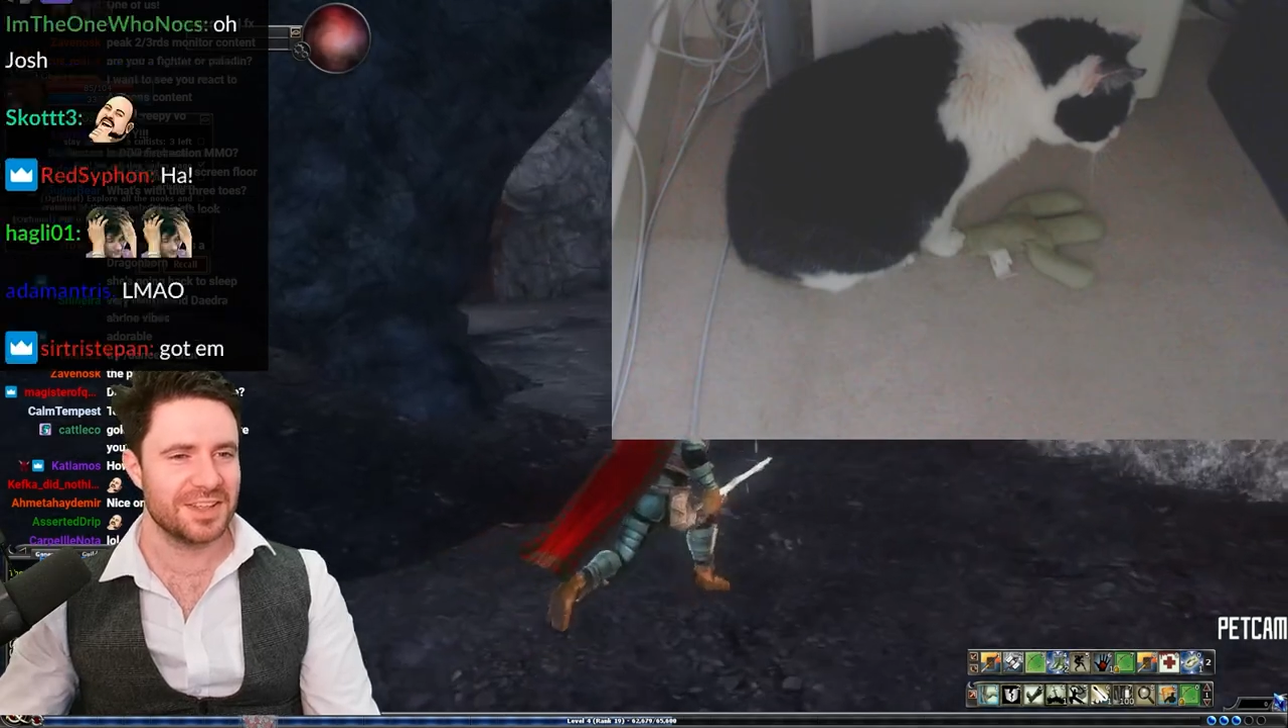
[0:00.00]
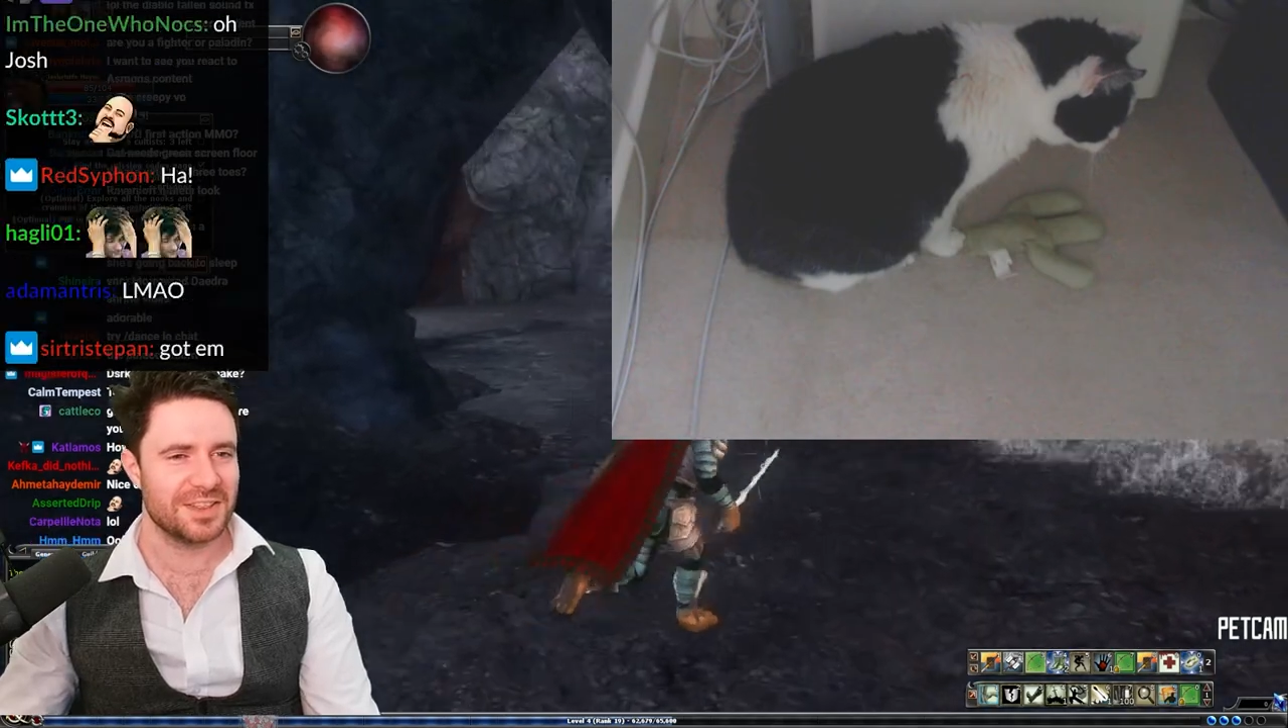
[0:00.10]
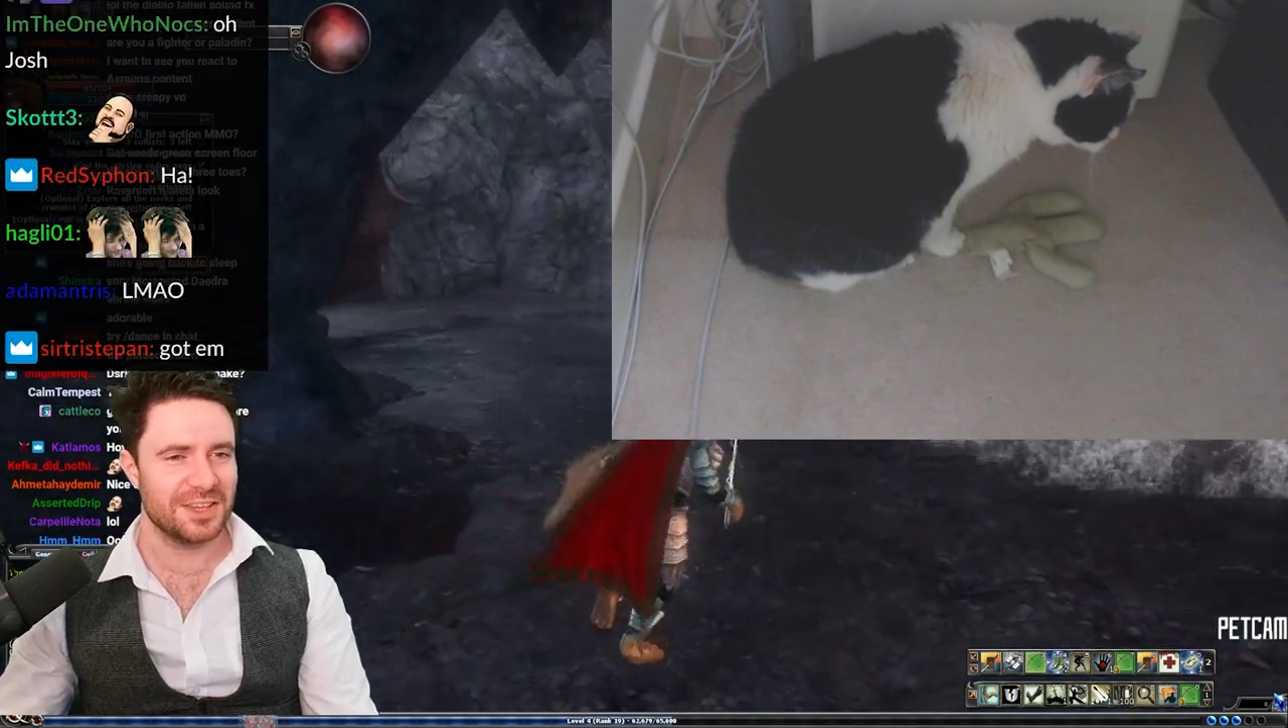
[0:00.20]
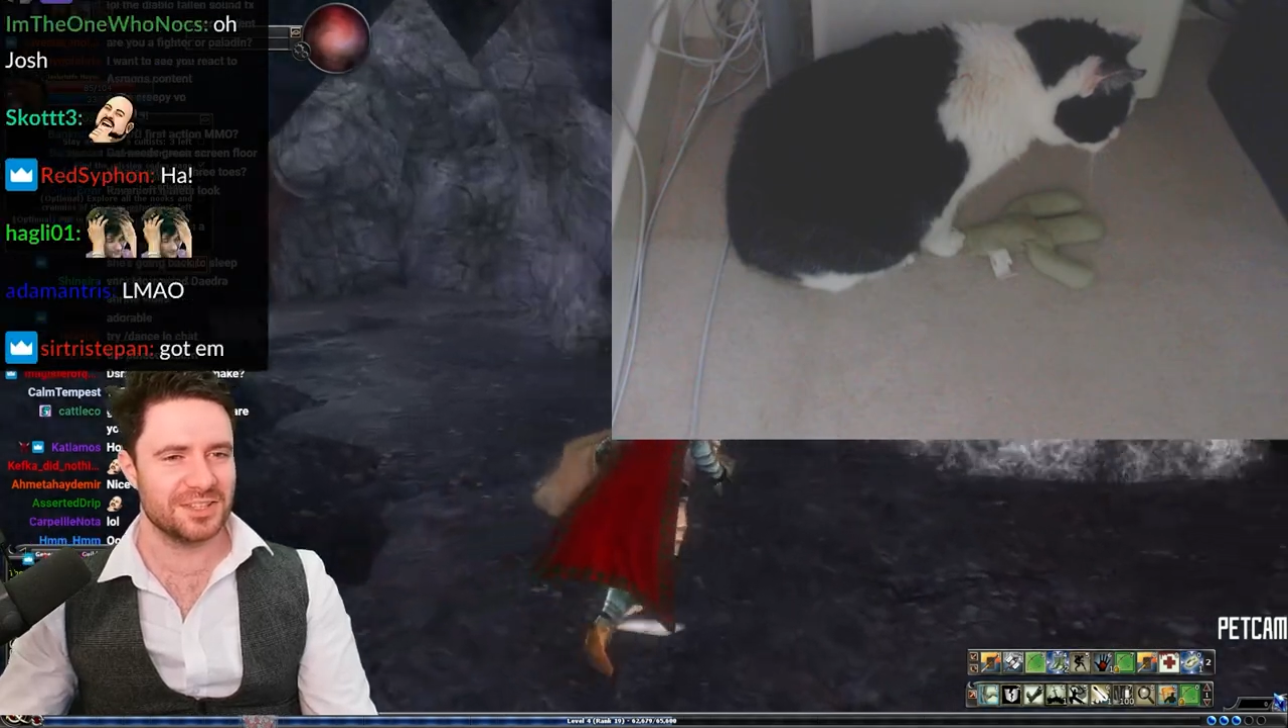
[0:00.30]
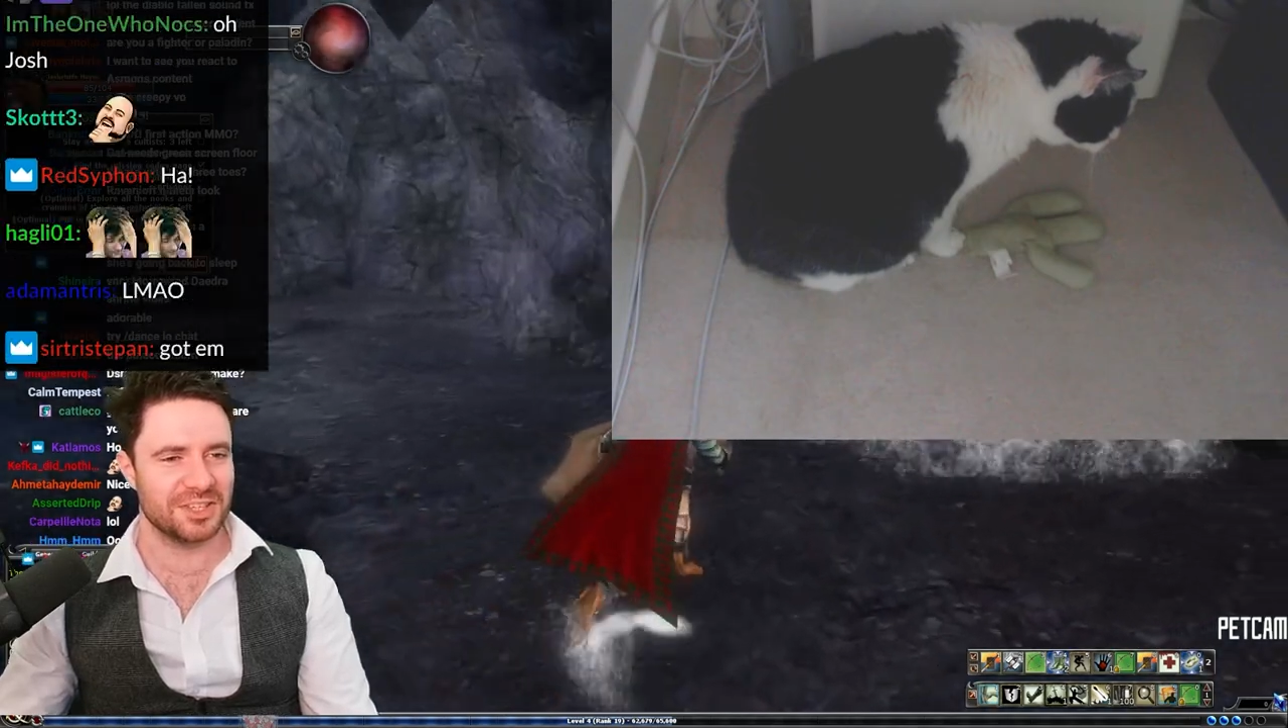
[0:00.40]

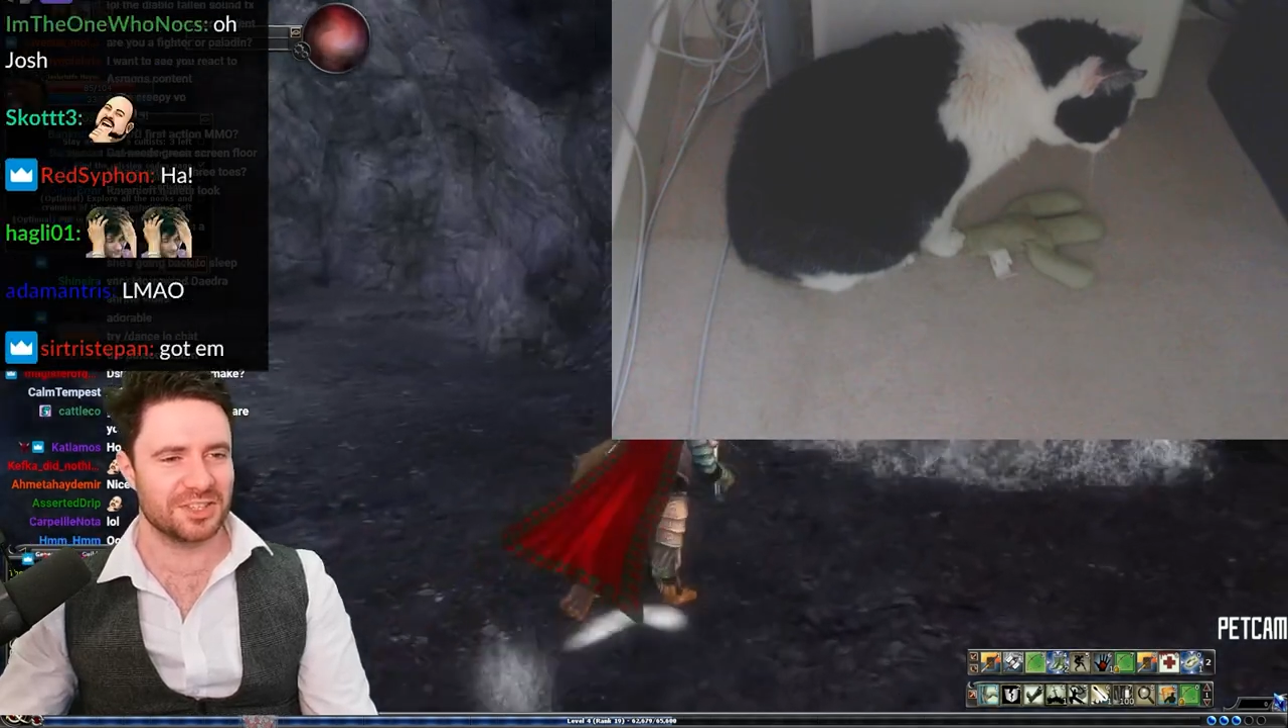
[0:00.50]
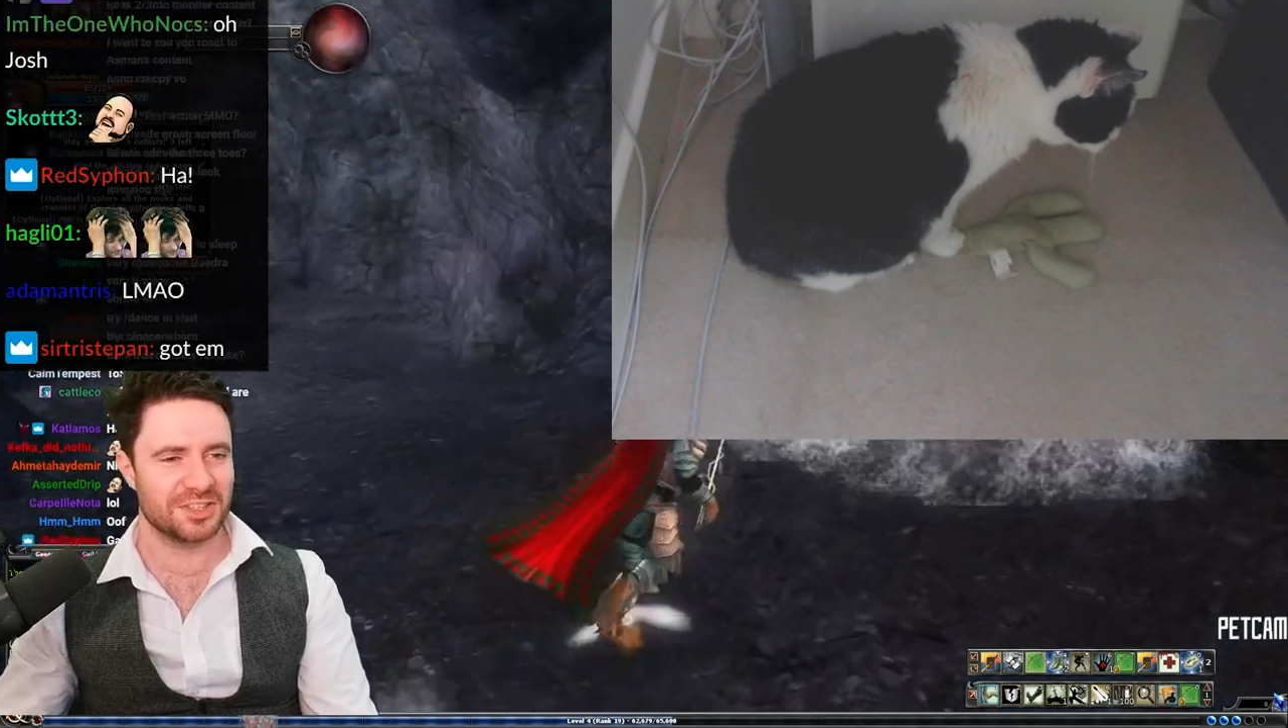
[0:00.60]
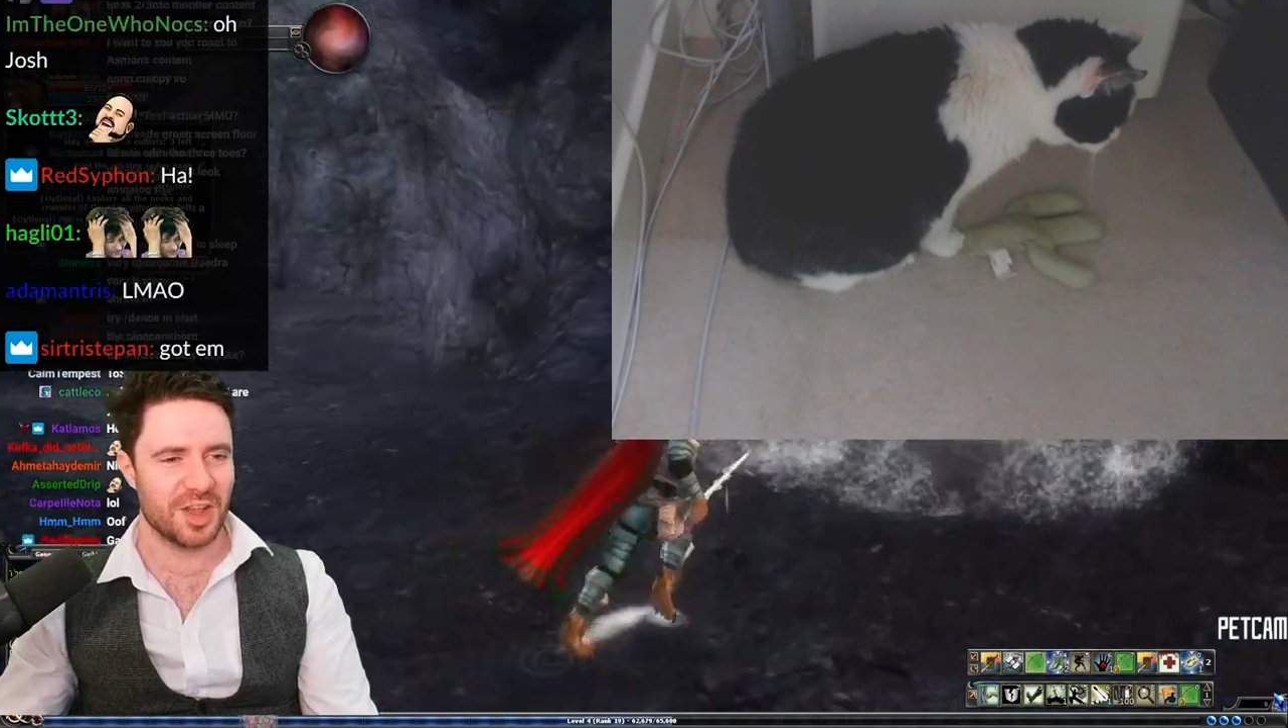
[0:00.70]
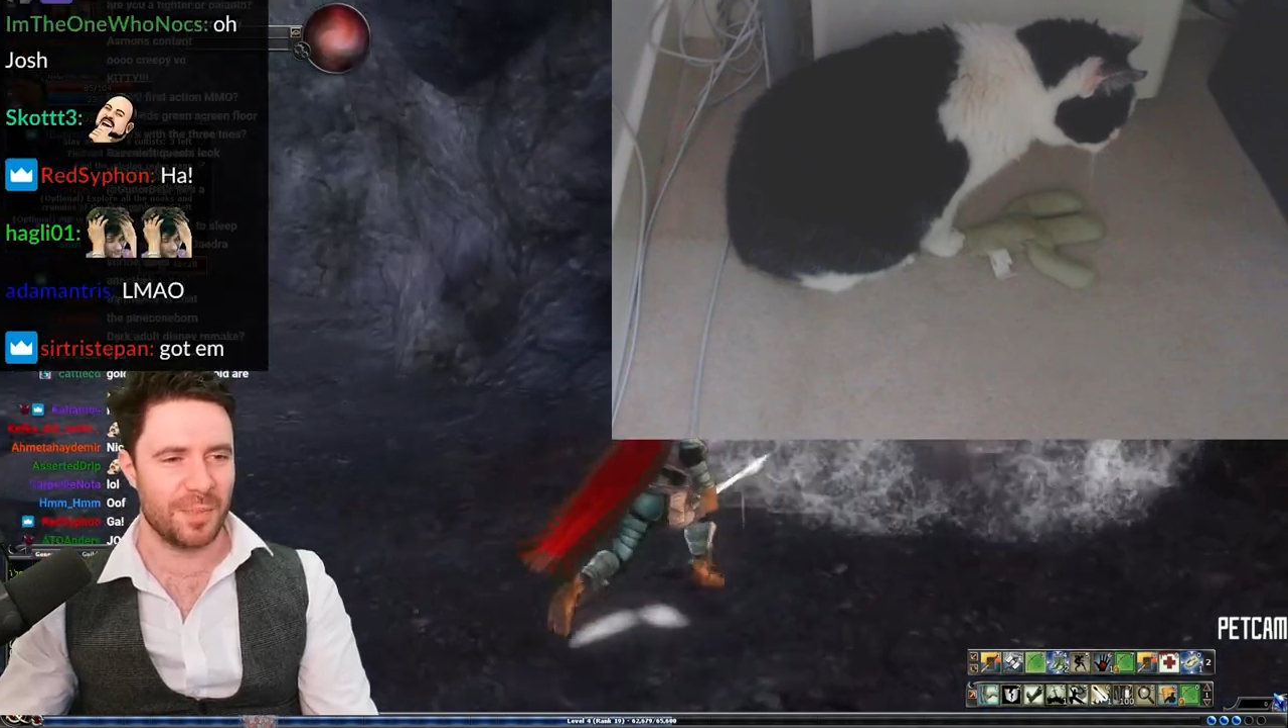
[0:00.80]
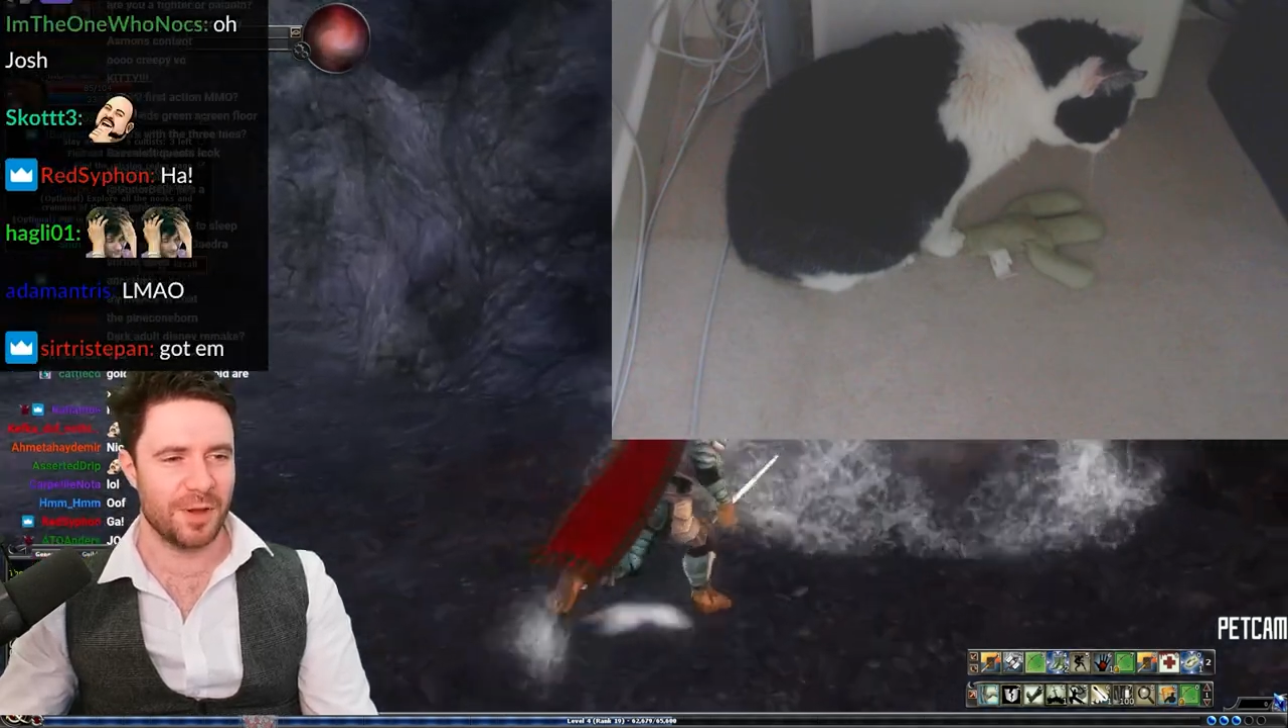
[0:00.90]
There's your
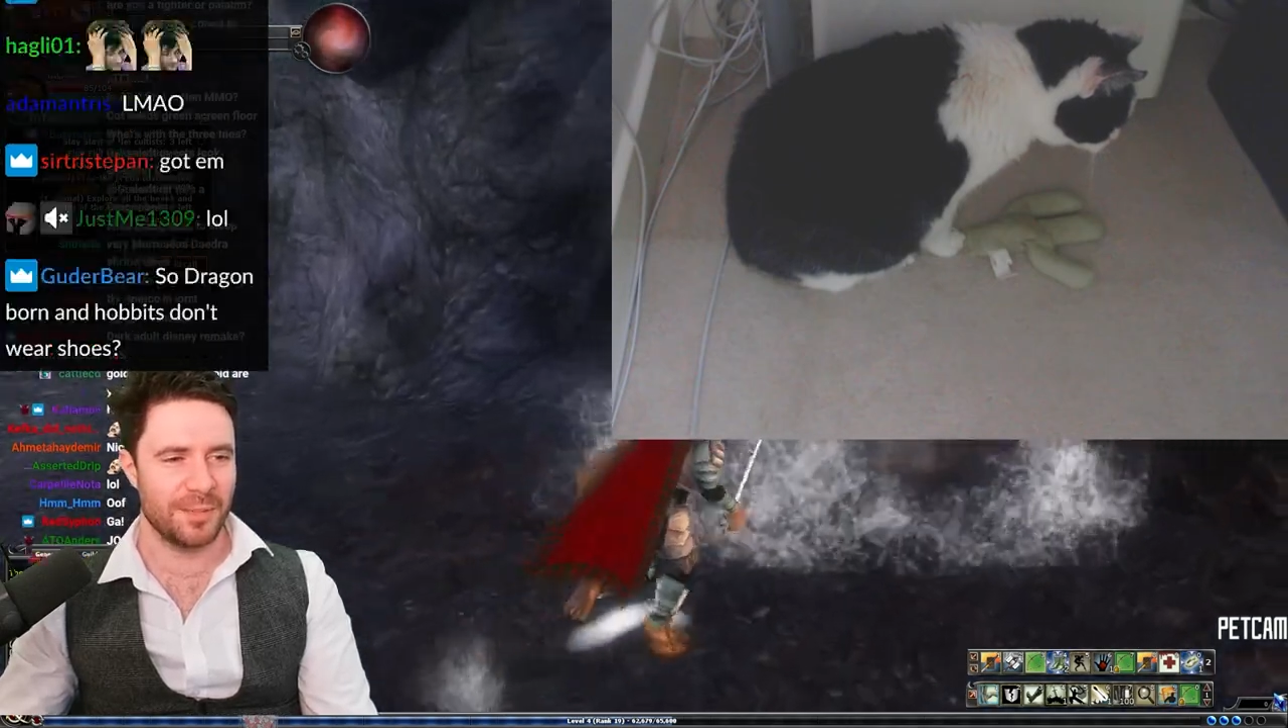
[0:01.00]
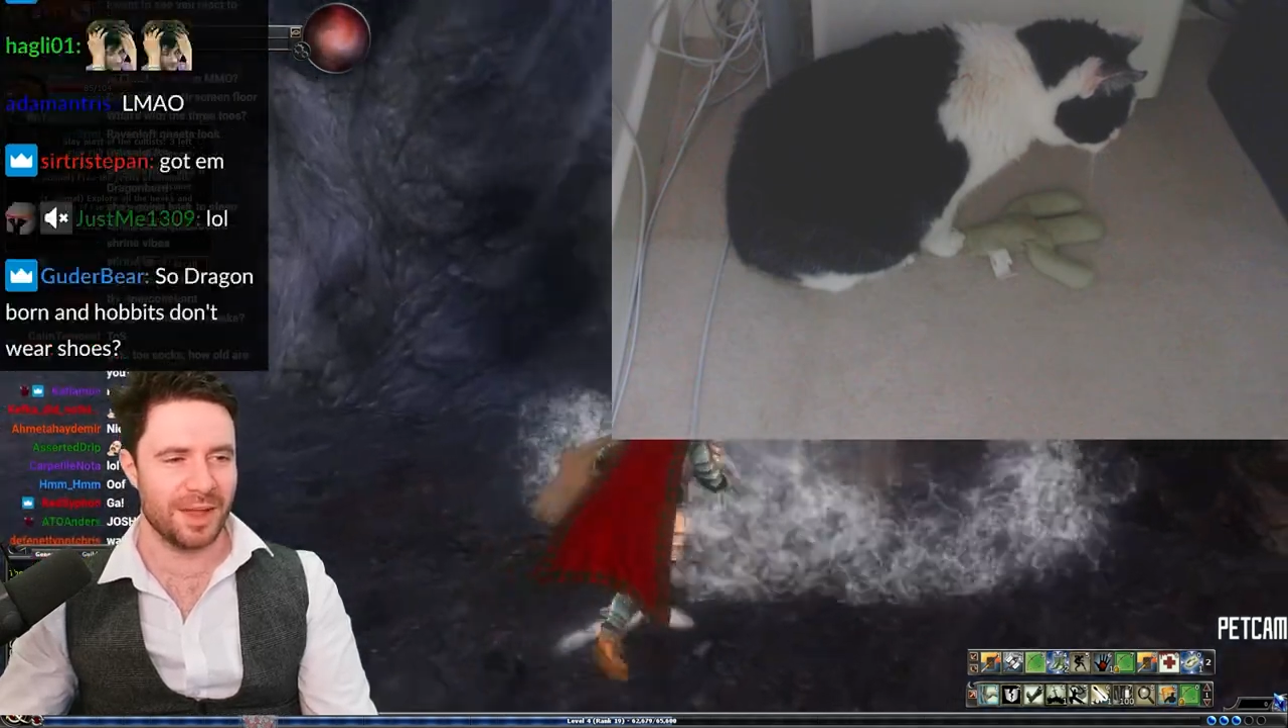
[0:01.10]
supper,